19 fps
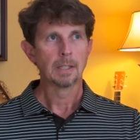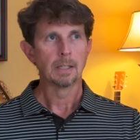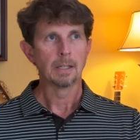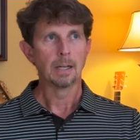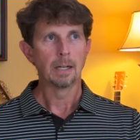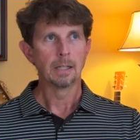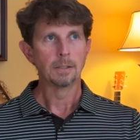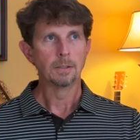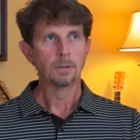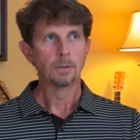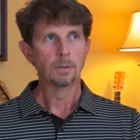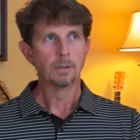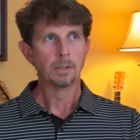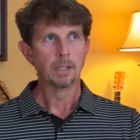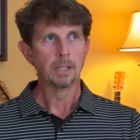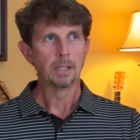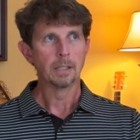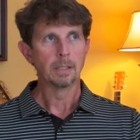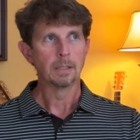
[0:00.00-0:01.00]
I knew
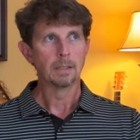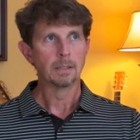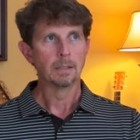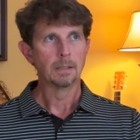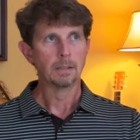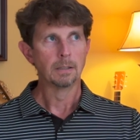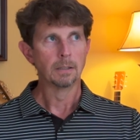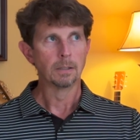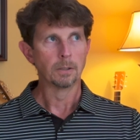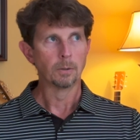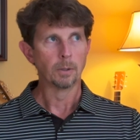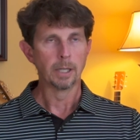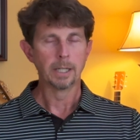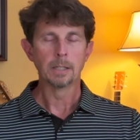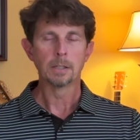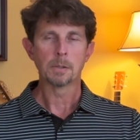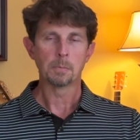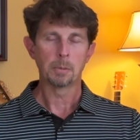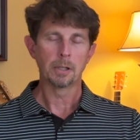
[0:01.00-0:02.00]
that the
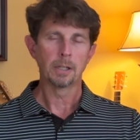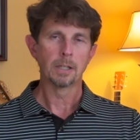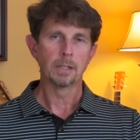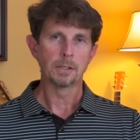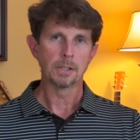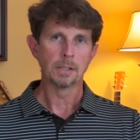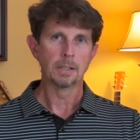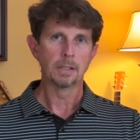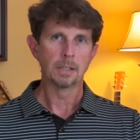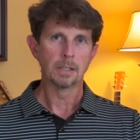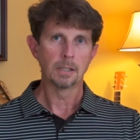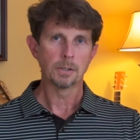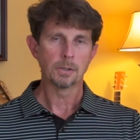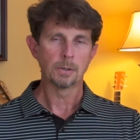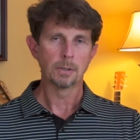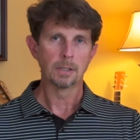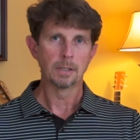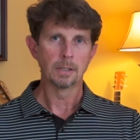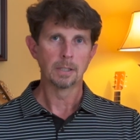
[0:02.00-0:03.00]
greatest players in the
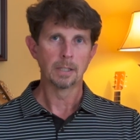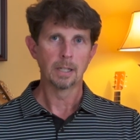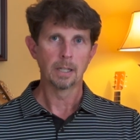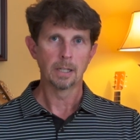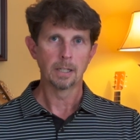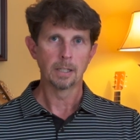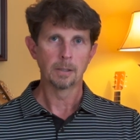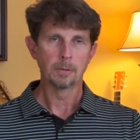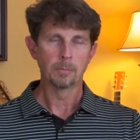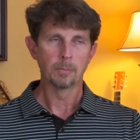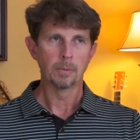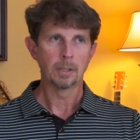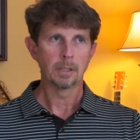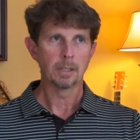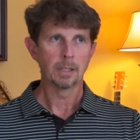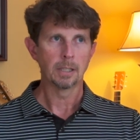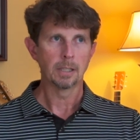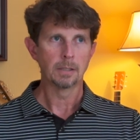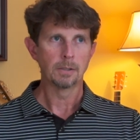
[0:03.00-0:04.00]
history of the game
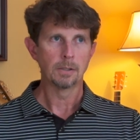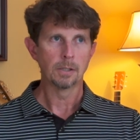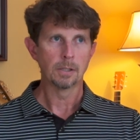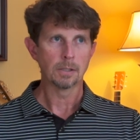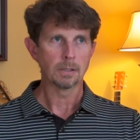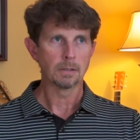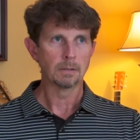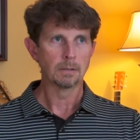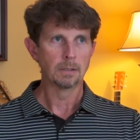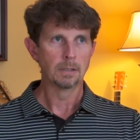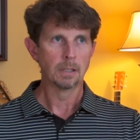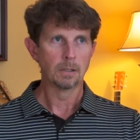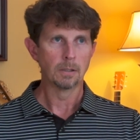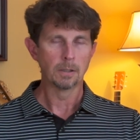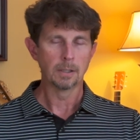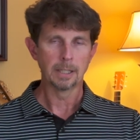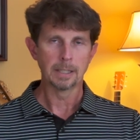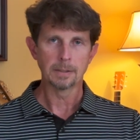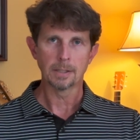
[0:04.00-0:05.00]
had just
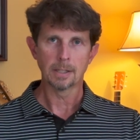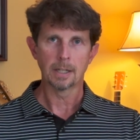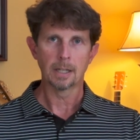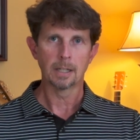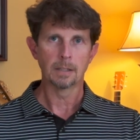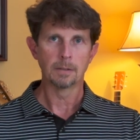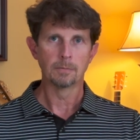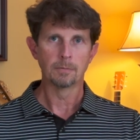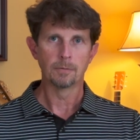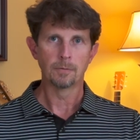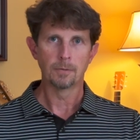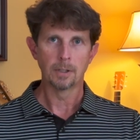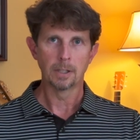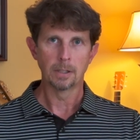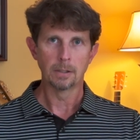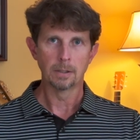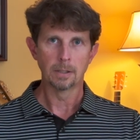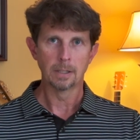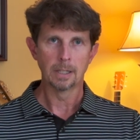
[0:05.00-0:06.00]
gone outside and
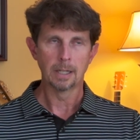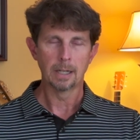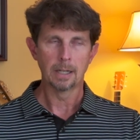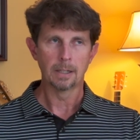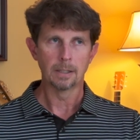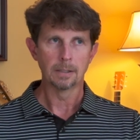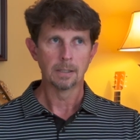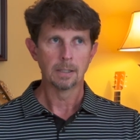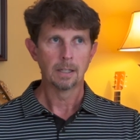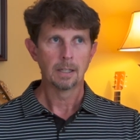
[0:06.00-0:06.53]
figured it out.